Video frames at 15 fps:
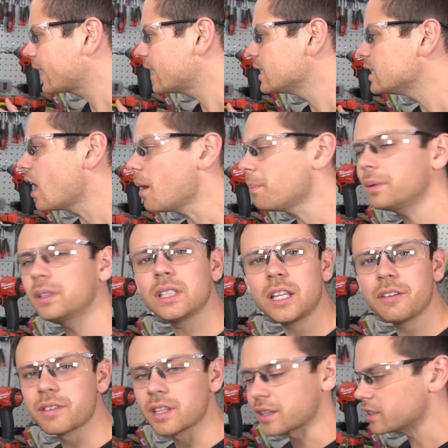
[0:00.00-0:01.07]
cannot
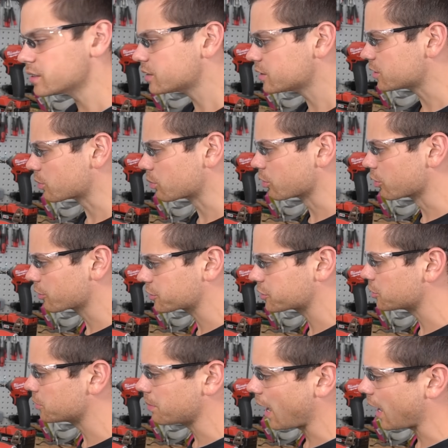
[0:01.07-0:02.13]
believe that this is a
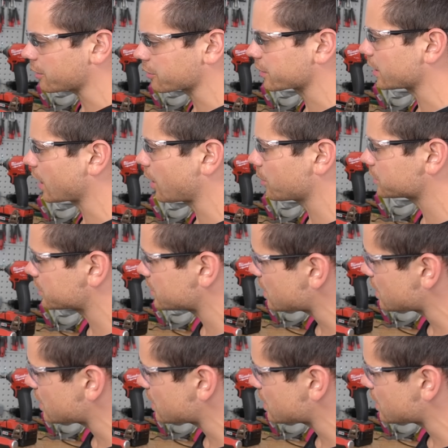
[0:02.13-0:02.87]
Ruixu battery. I was